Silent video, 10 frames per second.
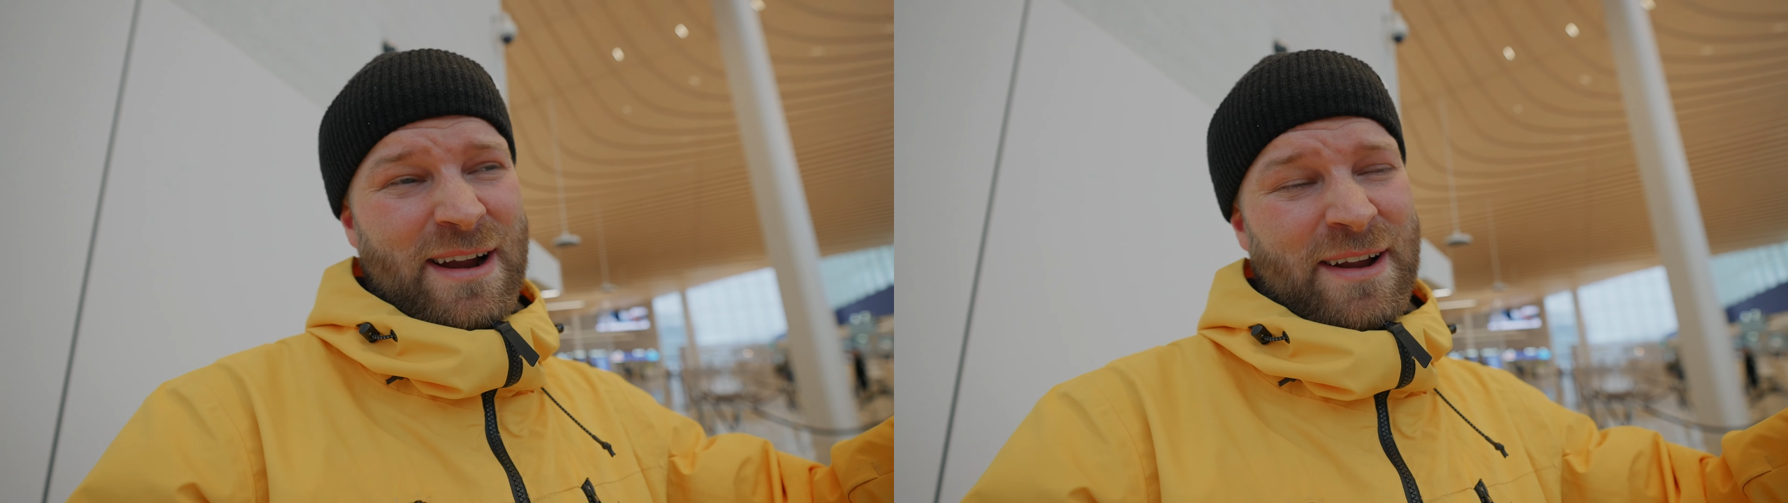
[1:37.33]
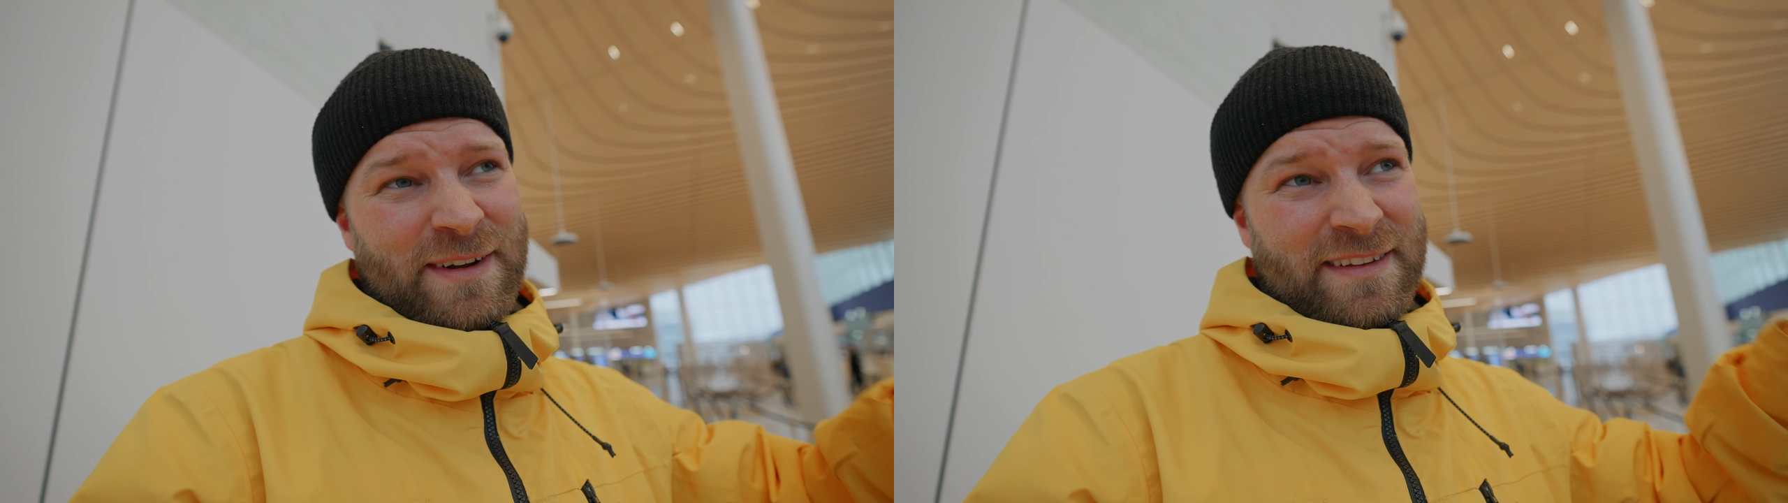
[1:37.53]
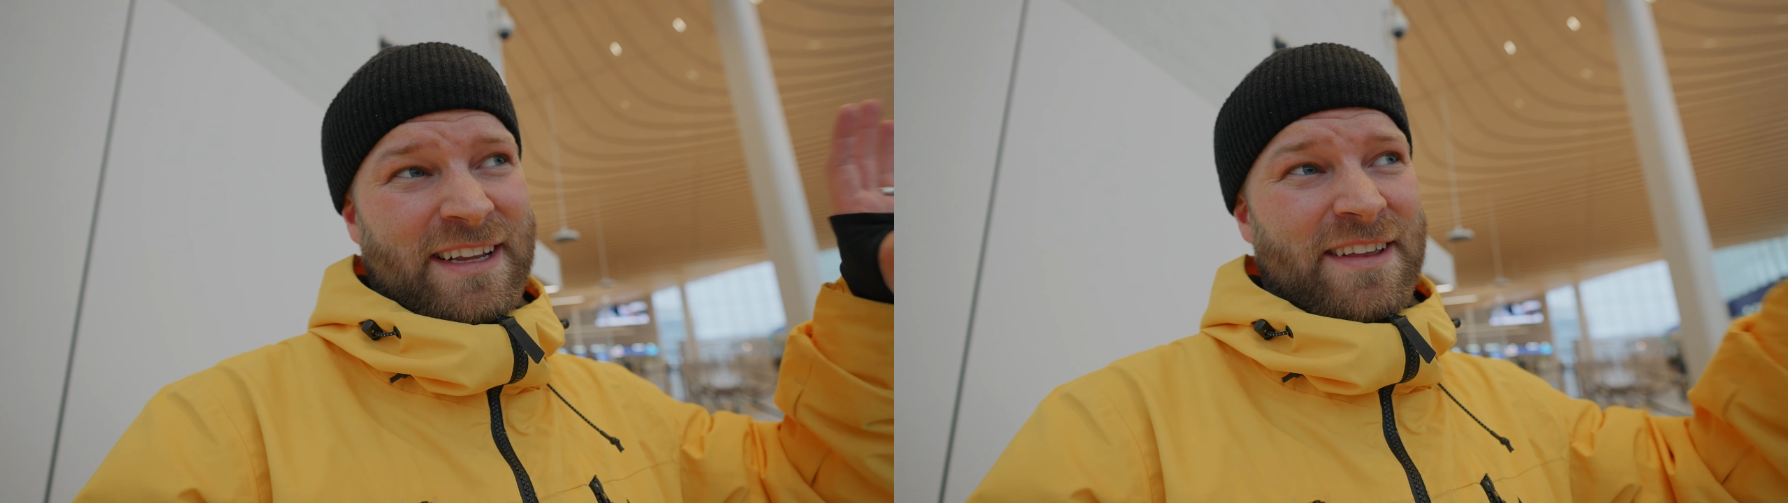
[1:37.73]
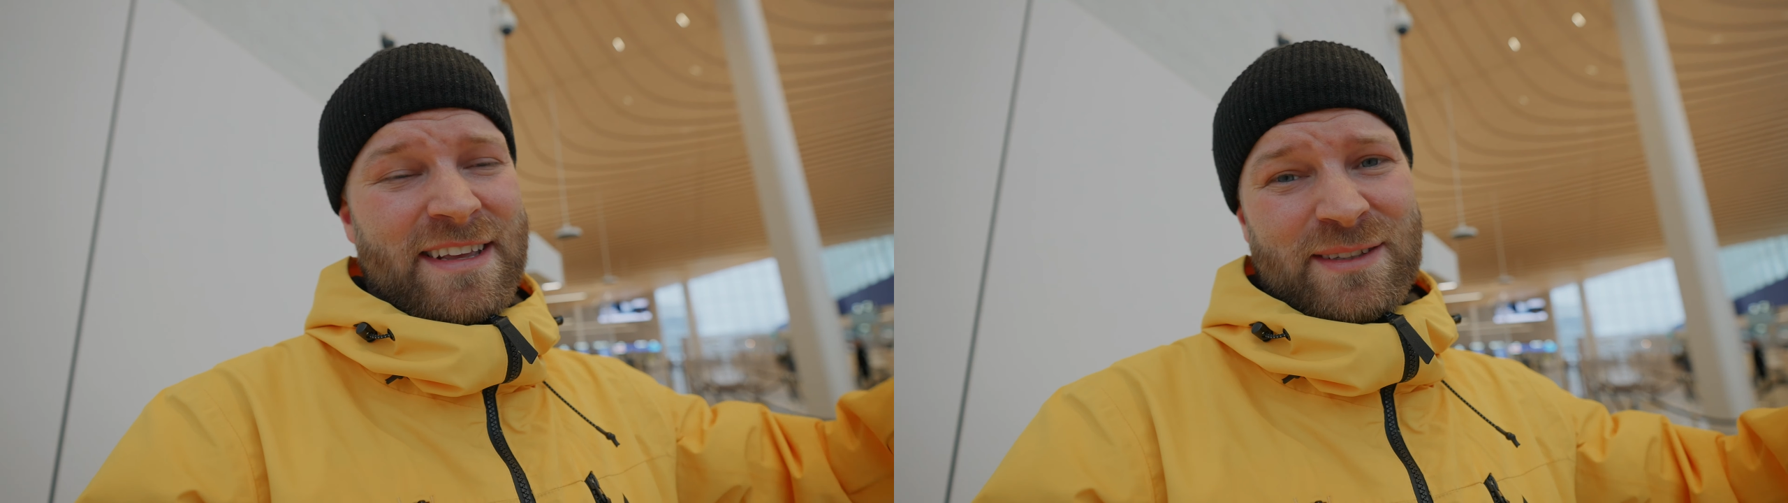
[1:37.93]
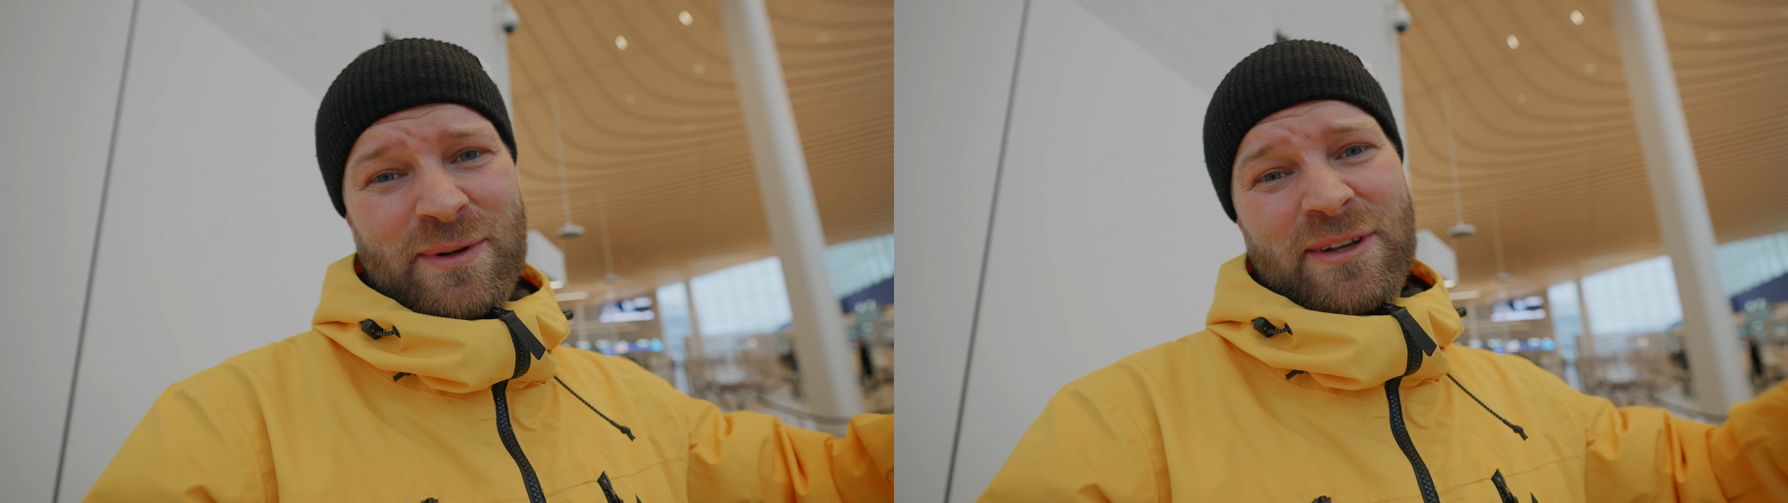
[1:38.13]
If it doesn't get on
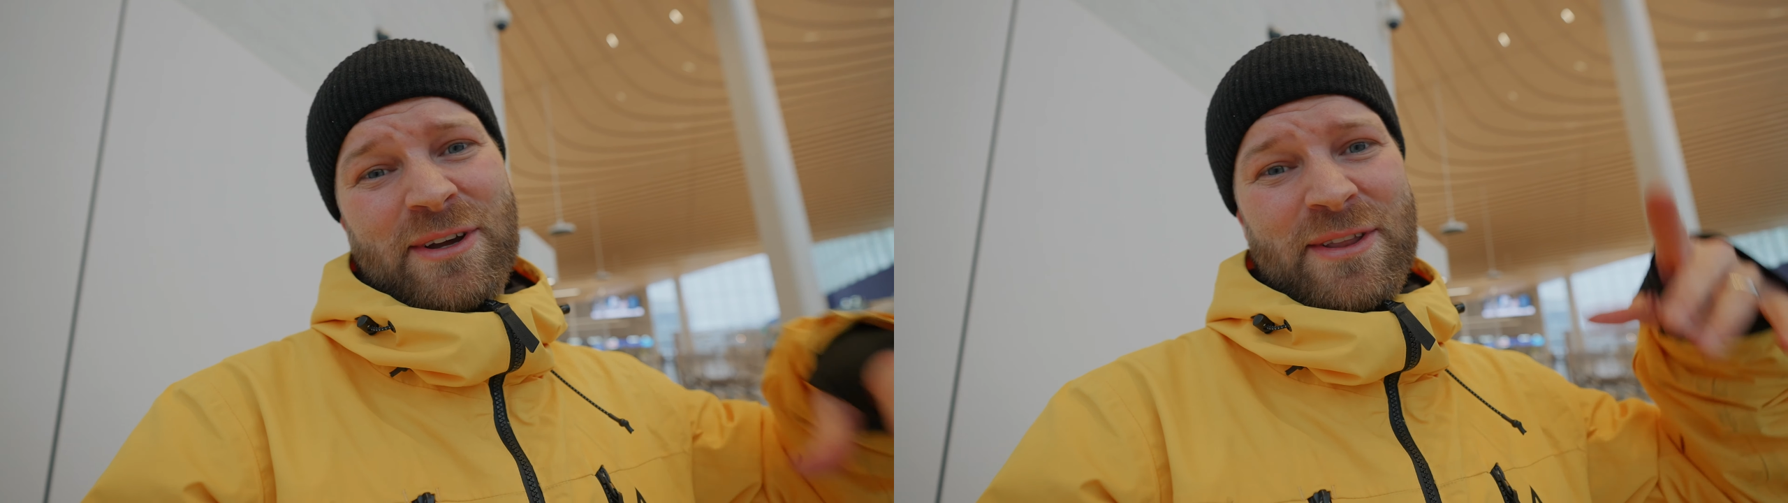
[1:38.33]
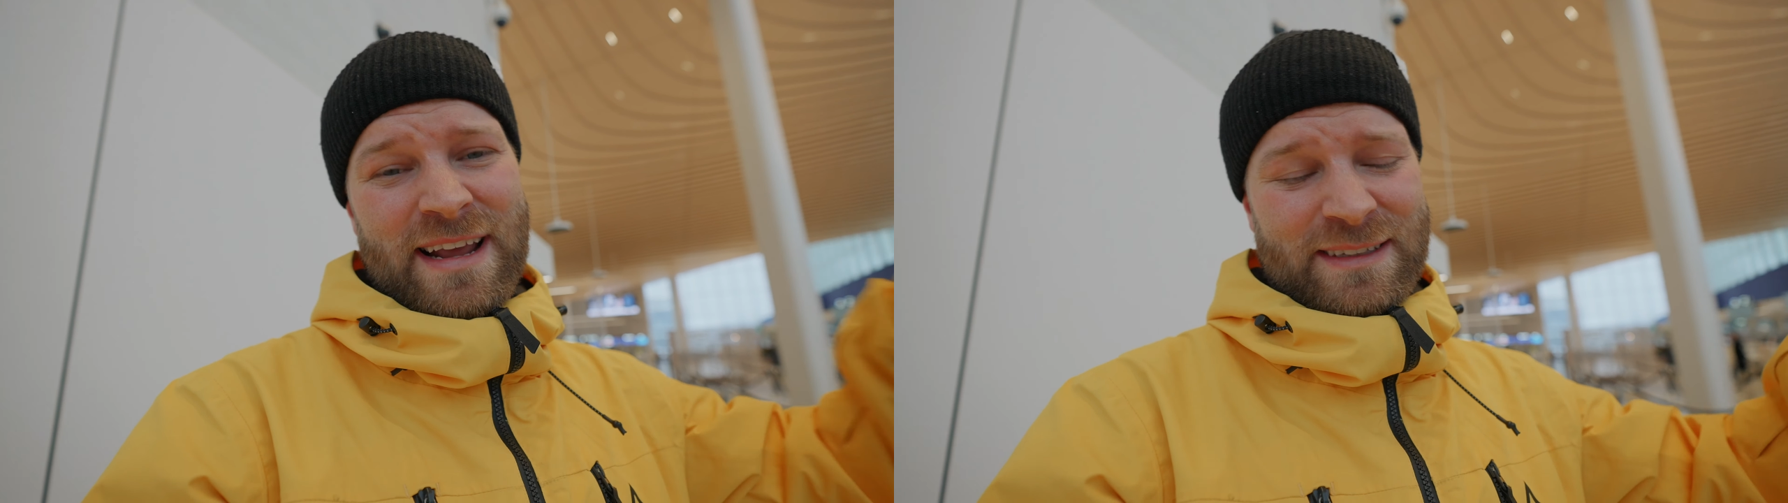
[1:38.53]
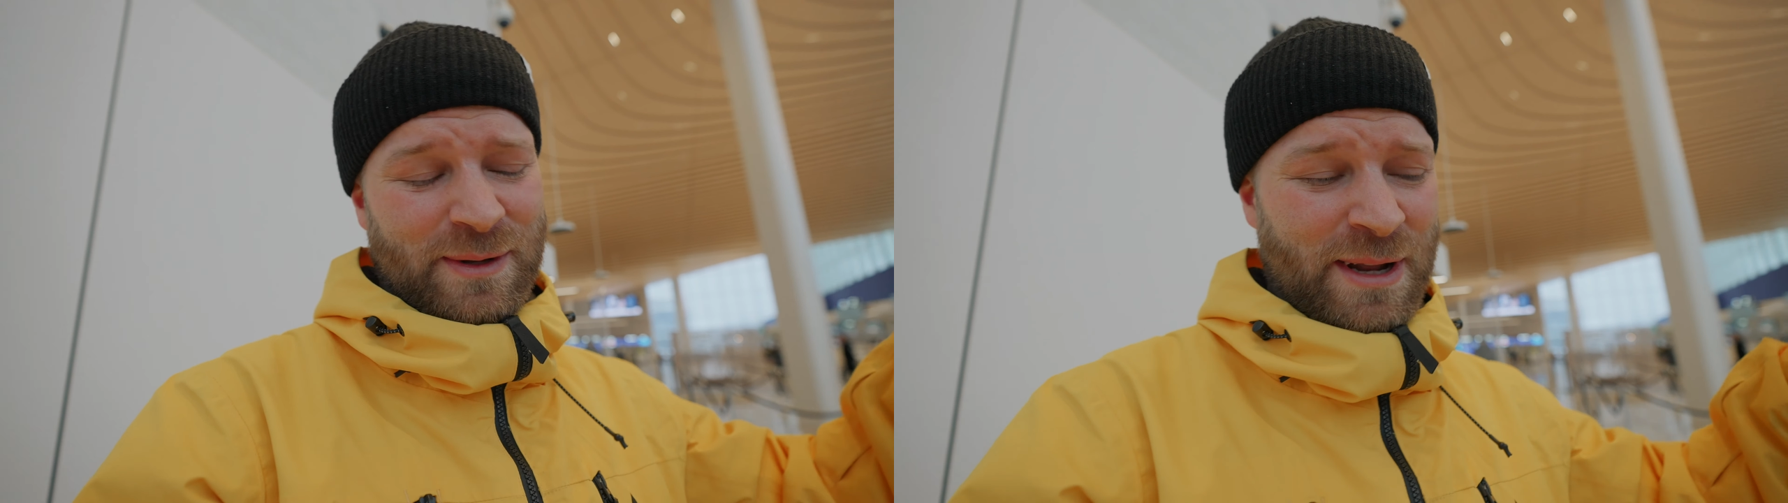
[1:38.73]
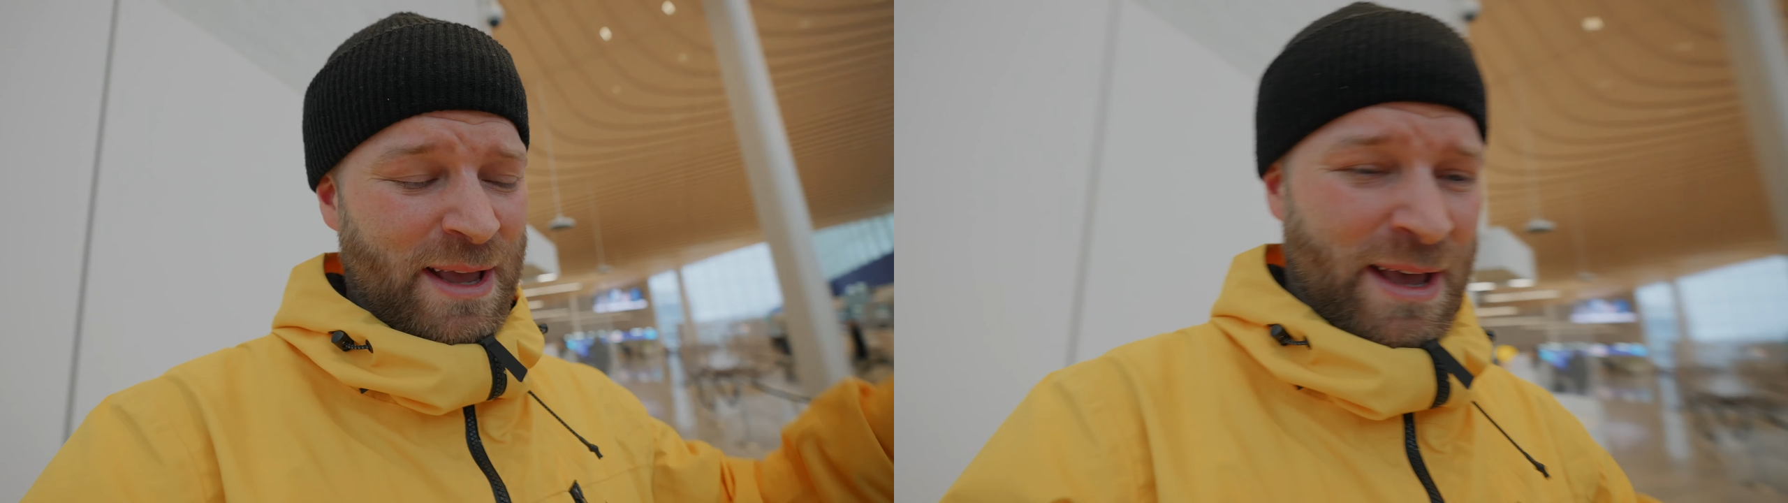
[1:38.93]
this one, it'll go on the next one.